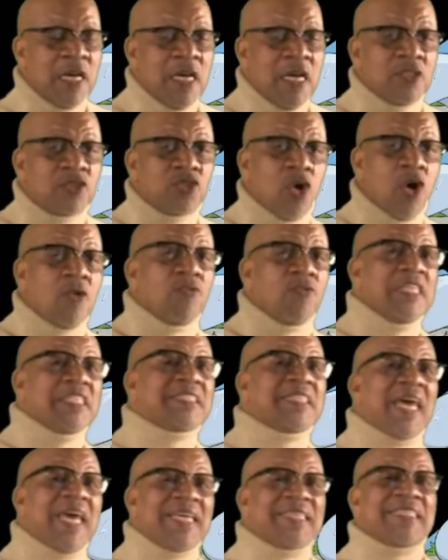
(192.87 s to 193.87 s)
So if we
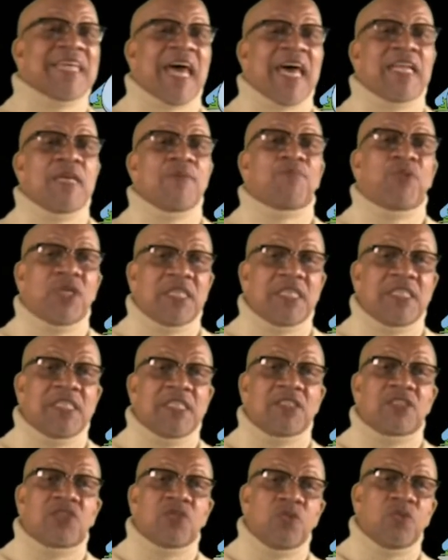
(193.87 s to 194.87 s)
take that and put it
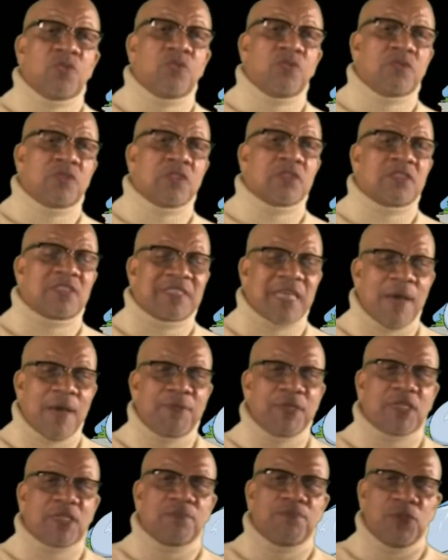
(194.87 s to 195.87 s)
into the
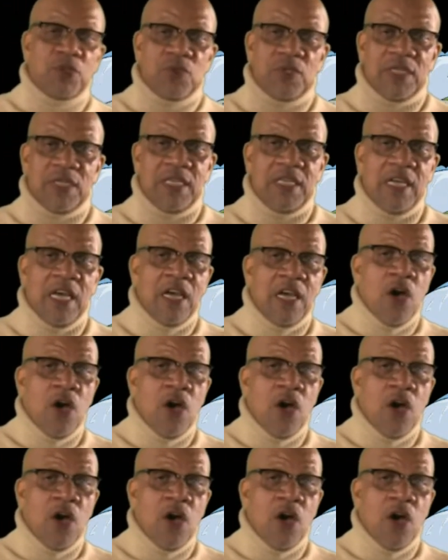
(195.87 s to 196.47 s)
stepping community,